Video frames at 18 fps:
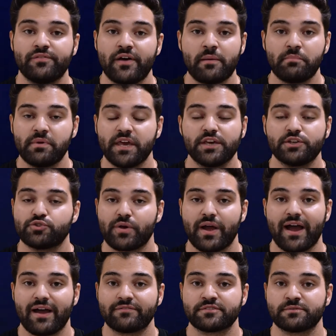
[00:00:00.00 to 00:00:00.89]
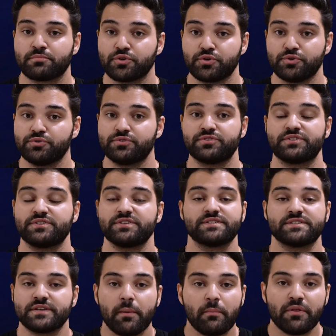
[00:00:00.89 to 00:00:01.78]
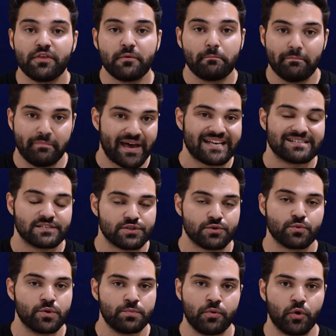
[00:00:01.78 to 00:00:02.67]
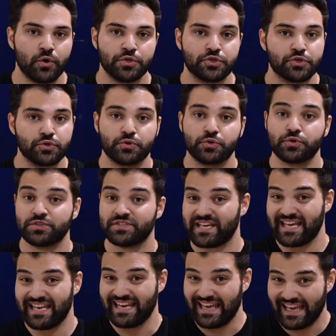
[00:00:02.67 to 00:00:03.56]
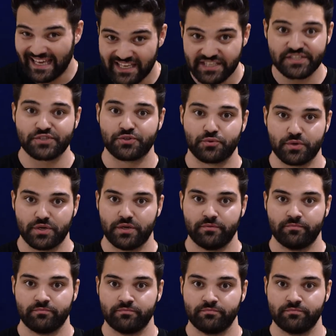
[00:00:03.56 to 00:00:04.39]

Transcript: of NBA drafts produced some of the best three-point shooters in history.